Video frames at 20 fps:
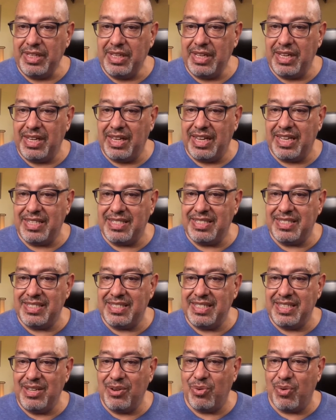Let's
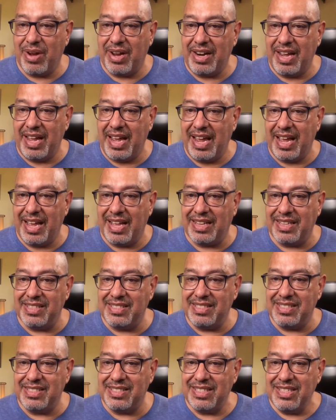see what
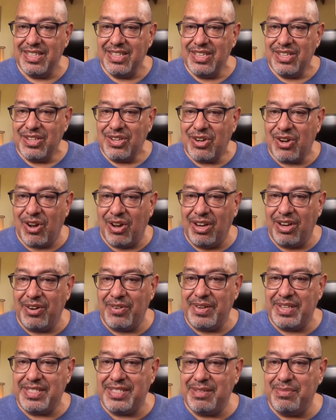else.
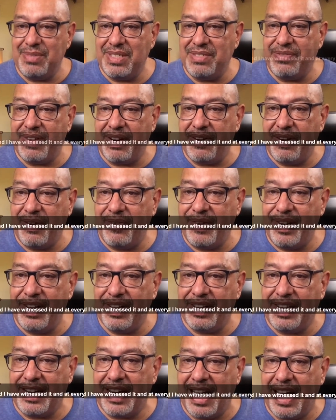Colorism is very
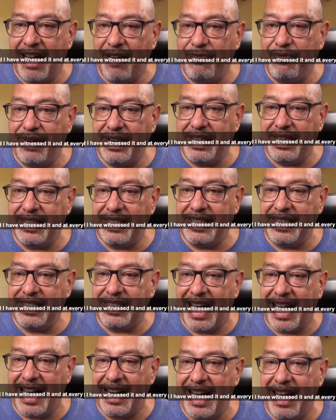real, and I have witnesses
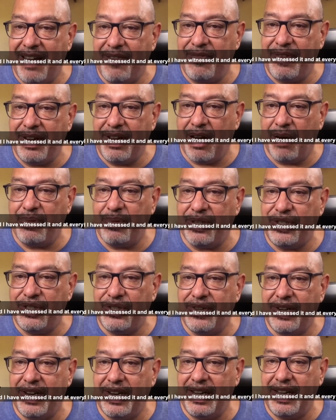at every
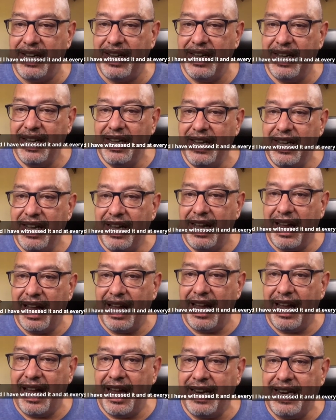opportunity,
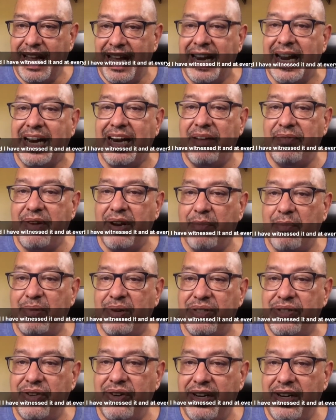and at every
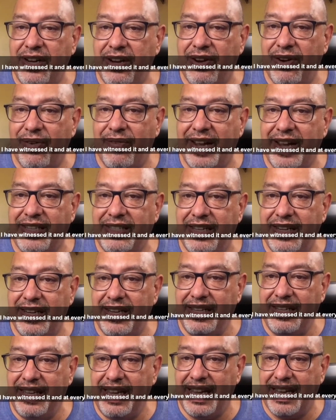opportunity corrected
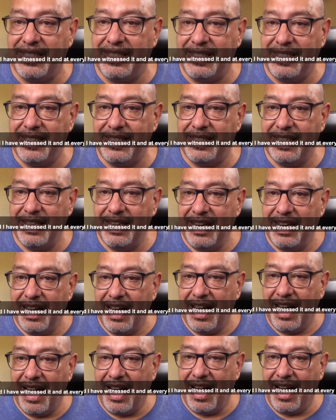it. Yes.
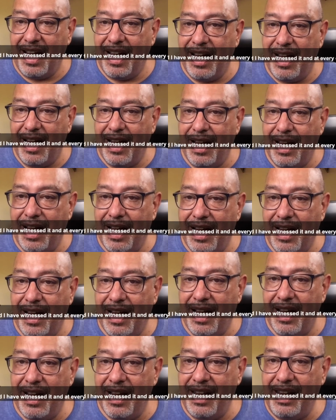
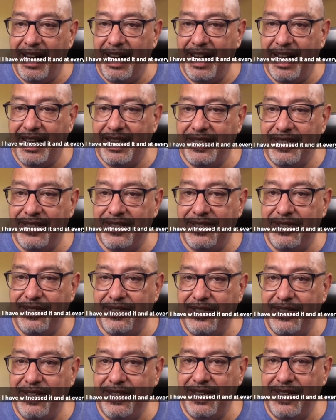Let's
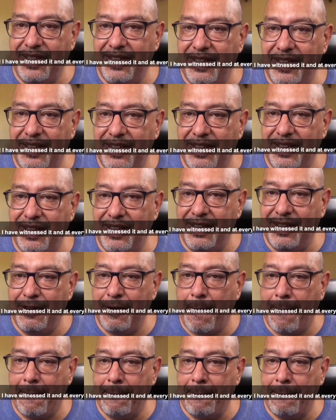see.